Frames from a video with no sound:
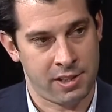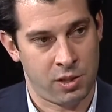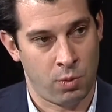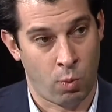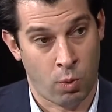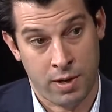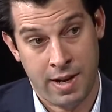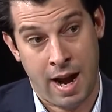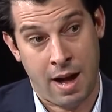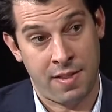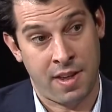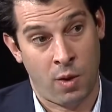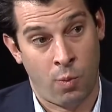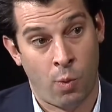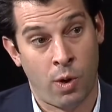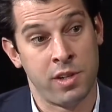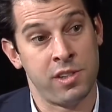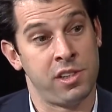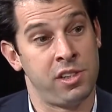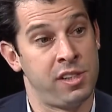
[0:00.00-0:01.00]
So we're now that
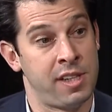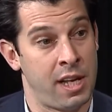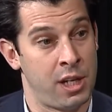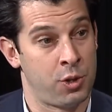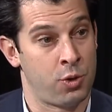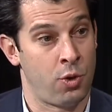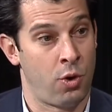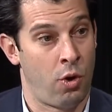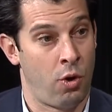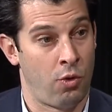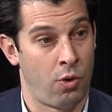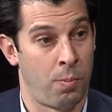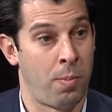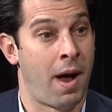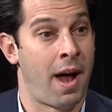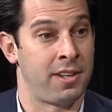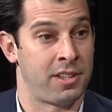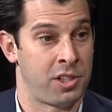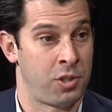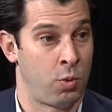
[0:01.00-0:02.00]
one central
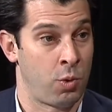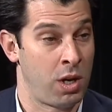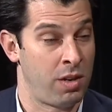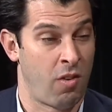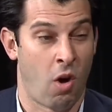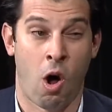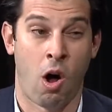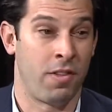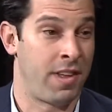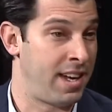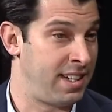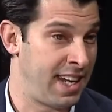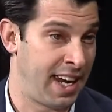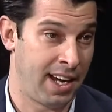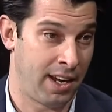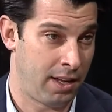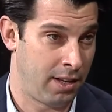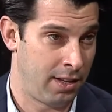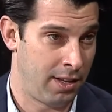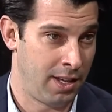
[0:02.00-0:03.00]
repository of all that
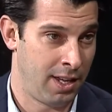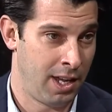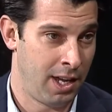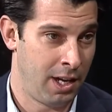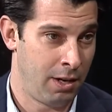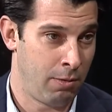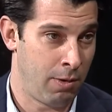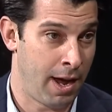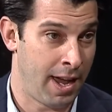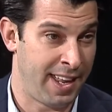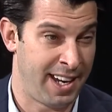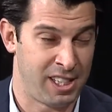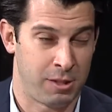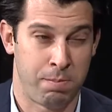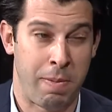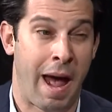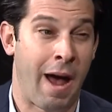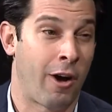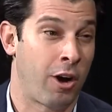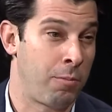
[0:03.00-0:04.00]
data, right? And it's
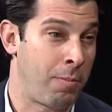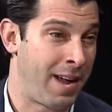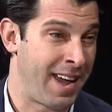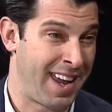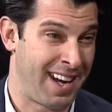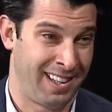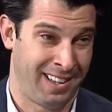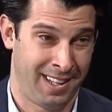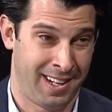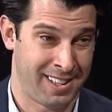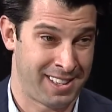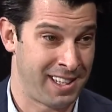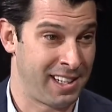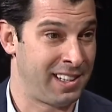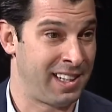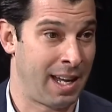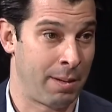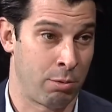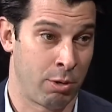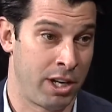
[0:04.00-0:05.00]
powered by analytics and
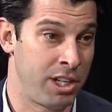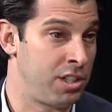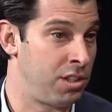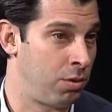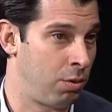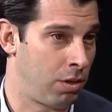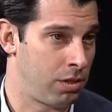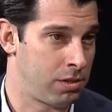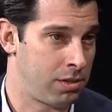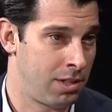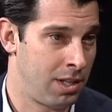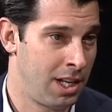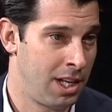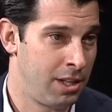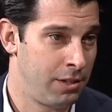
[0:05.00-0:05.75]
collaboration tools.